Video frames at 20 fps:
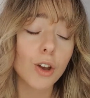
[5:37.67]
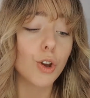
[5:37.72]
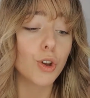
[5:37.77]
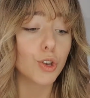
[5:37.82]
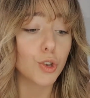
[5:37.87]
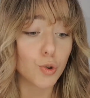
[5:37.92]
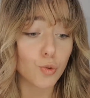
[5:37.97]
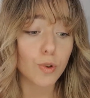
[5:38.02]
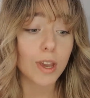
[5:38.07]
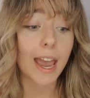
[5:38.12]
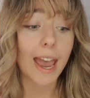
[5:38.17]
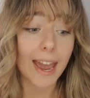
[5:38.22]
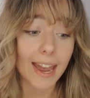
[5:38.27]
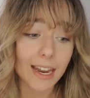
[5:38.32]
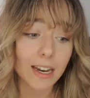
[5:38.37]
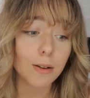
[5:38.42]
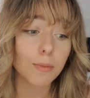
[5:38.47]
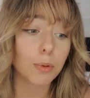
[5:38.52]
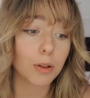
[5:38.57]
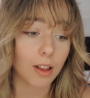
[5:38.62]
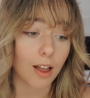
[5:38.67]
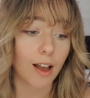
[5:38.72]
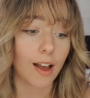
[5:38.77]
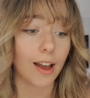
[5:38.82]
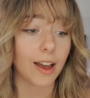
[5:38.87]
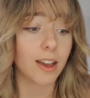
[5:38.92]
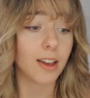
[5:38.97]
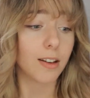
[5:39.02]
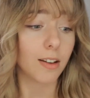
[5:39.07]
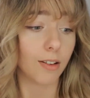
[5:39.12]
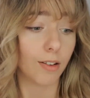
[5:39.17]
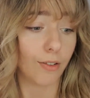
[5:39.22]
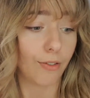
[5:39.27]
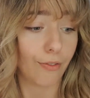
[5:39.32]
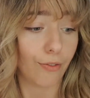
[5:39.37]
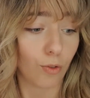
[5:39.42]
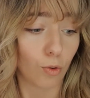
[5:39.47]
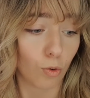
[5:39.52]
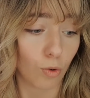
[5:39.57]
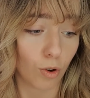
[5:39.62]
you can apply
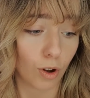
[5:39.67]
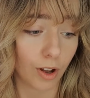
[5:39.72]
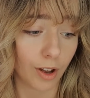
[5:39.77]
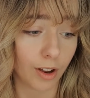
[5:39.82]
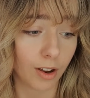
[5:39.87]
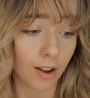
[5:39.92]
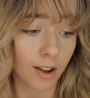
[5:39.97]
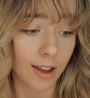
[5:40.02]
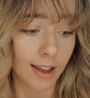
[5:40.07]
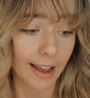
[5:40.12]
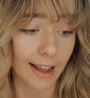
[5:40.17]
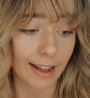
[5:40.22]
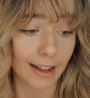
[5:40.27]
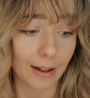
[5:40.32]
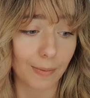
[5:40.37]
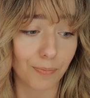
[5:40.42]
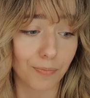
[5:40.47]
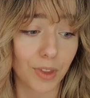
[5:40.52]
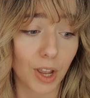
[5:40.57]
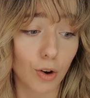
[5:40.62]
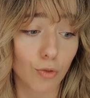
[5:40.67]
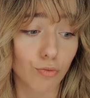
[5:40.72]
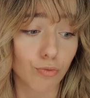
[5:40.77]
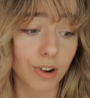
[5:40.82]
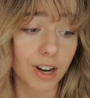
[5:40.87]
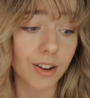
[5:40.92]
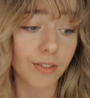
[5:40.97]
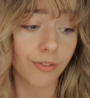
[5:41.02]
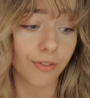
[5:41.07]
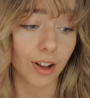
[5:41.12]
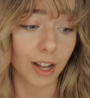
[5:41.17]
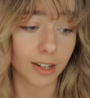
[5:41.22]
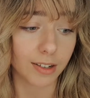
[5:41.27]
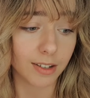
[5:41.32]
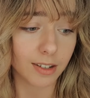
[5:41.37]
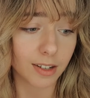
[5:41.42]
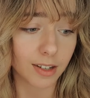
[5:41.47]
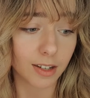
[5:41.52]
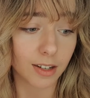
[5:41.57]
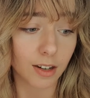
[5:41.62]
for a
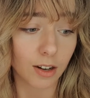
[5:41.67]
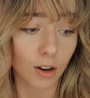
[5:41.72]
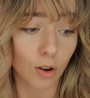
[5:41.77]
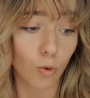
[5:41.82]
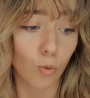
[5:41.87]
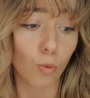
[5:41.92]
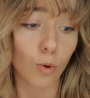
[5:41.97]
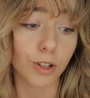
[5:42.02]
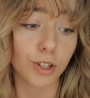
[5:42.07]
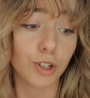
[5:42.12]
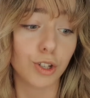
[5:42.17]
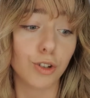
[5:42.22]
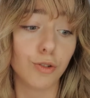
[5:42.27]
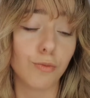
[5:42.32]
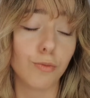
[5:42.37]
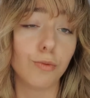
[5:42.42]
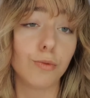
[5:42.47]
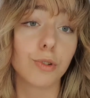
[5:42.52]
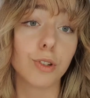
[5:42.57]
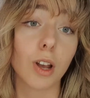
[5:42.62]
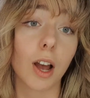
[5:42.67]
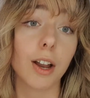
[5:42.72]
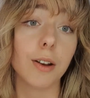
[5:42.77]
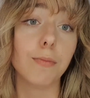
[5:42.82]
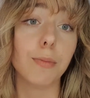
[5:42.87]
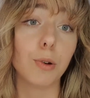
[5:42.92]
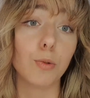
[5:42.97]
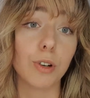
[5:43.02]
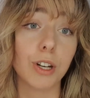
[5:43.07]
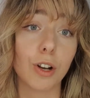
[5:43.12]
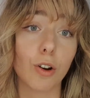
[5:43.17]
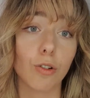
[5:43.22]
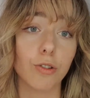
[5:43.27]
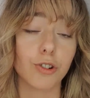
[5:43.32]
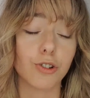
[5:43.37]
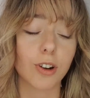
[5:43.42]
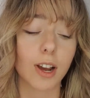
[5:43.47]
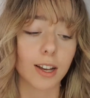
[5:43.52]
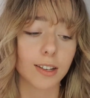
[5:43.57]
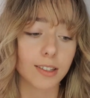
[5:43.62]
refund once you sign building
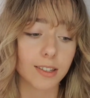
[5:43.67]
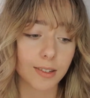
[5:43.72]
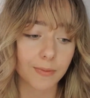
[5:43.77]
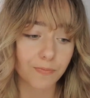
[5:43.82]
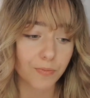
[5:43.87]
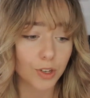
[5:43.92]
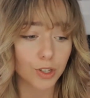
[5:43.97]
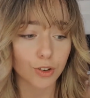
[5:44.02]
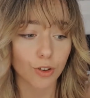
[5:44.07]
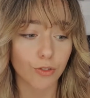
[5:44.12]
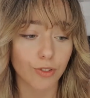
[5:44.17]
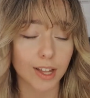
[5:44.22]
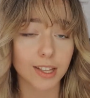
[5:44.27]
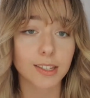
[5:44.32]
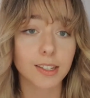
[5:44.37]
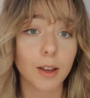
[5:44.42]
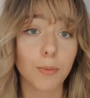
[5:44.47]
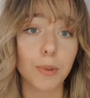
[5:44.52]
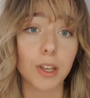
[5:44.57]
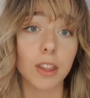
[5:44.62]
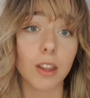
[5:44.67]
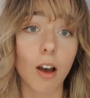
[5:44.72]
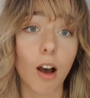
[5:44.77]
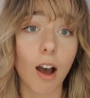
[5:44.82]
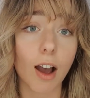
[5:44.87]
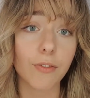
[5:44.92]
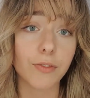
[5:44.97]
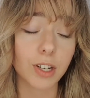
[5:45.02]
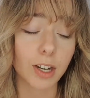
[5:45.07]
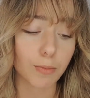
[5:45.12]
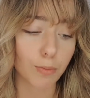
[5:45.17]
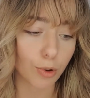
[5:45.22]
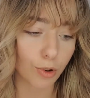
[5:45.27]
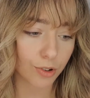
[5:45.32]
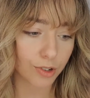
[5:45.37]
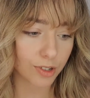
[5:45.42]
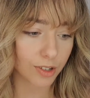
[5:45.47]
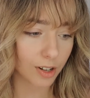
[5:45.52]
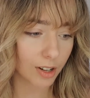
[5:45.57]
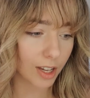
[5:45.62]
contracts. So that's something that I've done
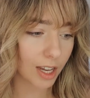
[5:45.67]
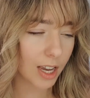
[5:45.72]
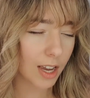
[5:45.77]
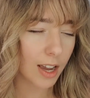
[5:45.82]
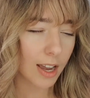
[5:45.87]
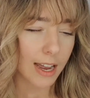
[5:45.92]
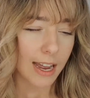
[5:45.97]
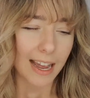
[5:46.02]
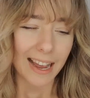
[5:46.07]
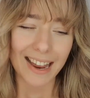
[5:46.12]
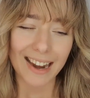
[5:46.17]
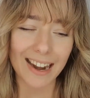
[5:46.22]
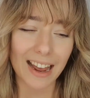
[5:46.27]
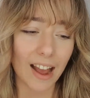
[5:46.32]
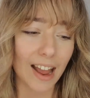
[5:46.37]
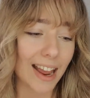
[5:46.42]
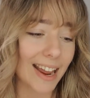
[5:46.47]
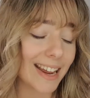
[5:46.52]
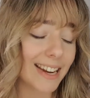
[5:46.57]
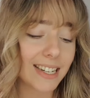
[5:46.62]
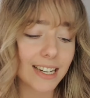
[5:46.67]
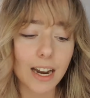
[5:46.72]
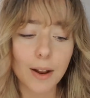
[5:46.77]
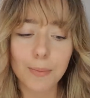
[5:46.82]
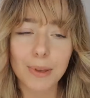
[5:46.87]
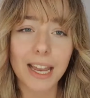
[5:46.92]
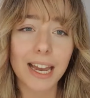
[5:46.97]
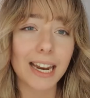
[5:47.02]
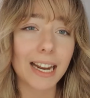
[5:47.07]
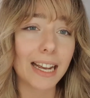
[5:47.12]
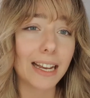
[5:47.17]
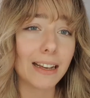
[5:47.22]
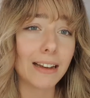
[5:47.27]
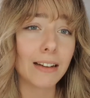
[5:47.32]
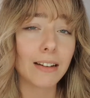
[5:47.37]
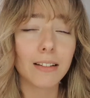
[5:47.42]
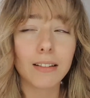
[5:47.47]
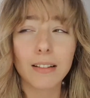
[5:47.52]
personally, and I ended up getting